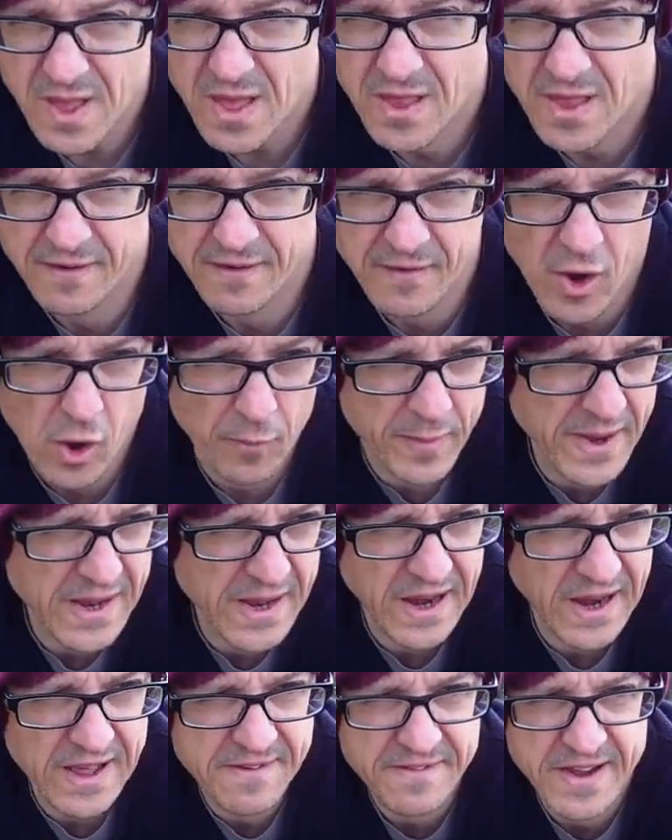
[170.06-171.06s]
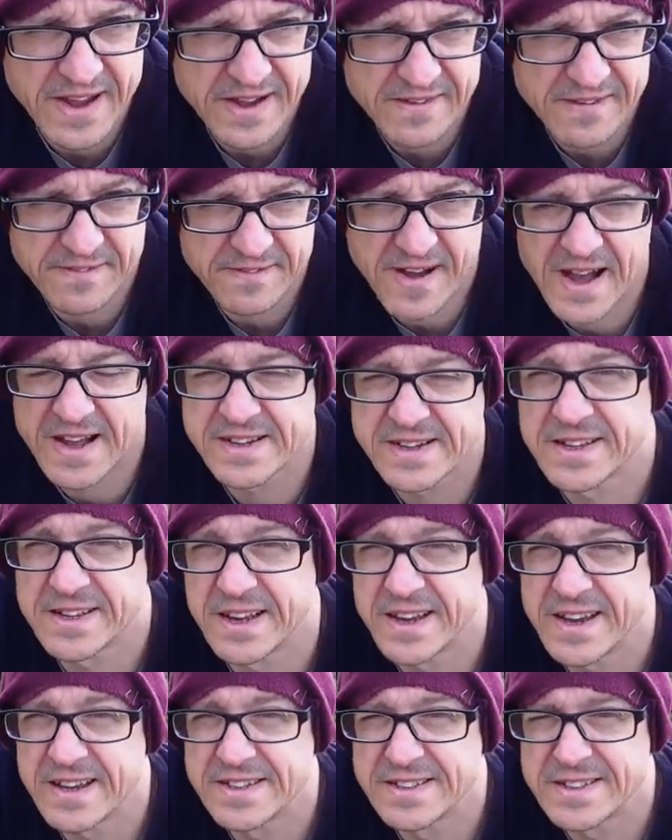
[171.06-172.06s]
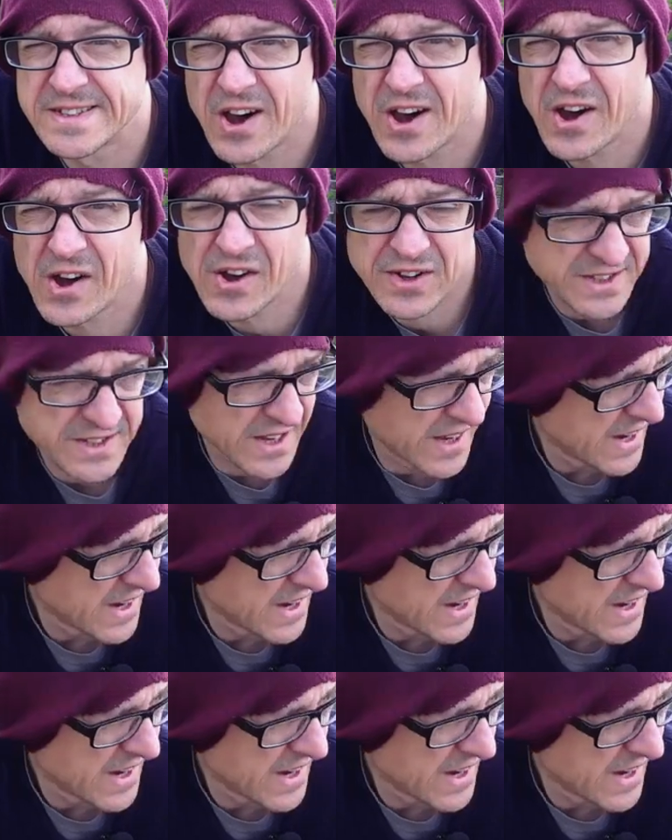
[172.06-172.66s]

They've all been living firstly indoors,